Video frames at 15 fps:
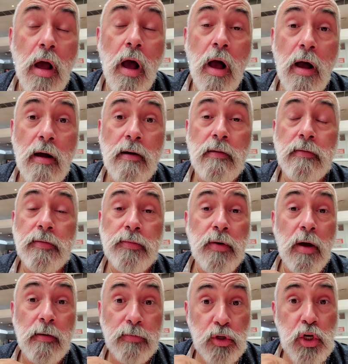
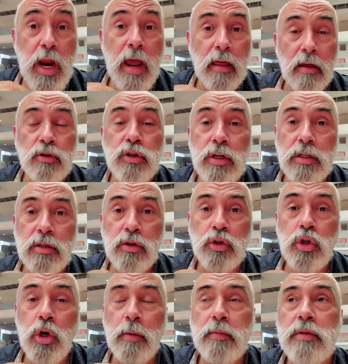of challenges in
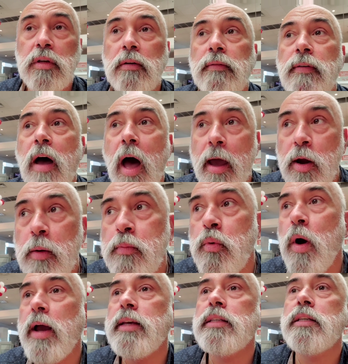terms of higher
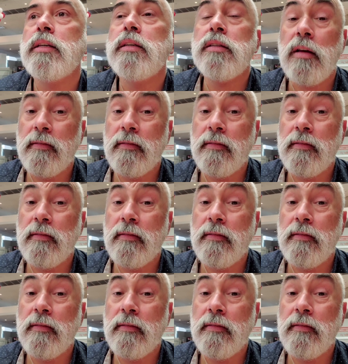prices,